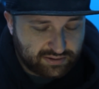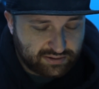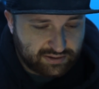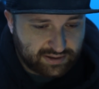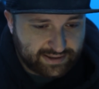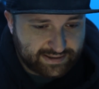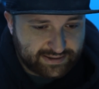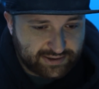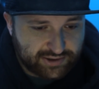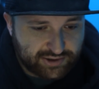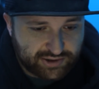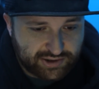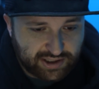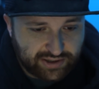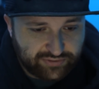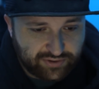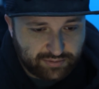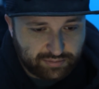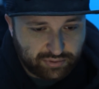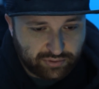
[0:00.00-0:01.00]
That's a
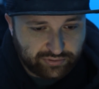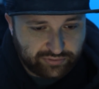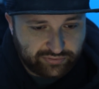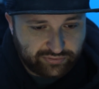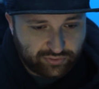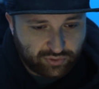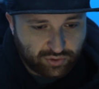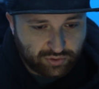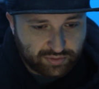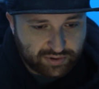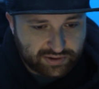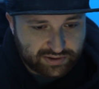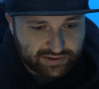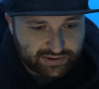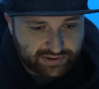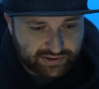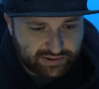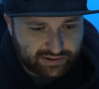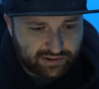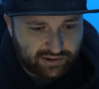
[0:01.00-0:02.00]
Chevy
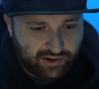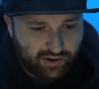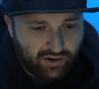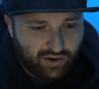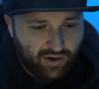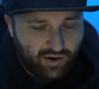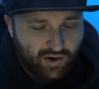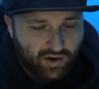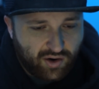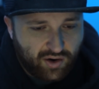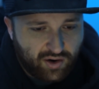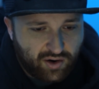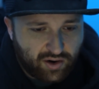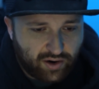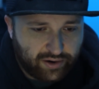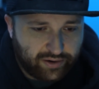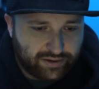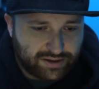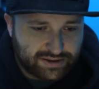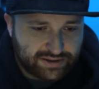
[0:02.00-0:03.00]
Performance,
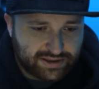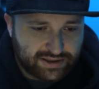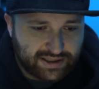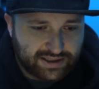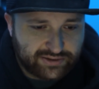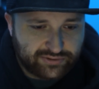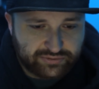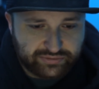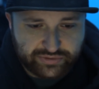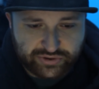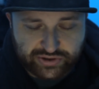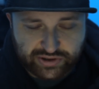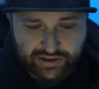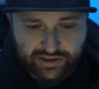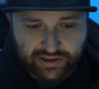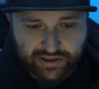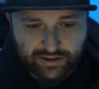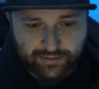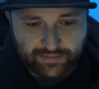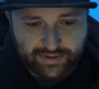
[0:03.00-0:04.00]
so that's from
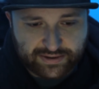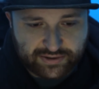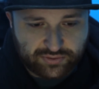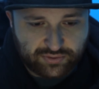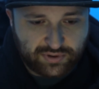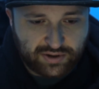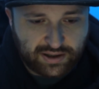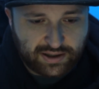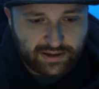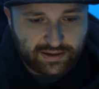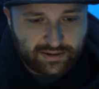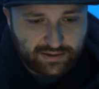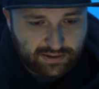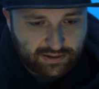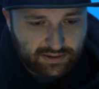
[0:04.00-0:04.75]
GM, that's why.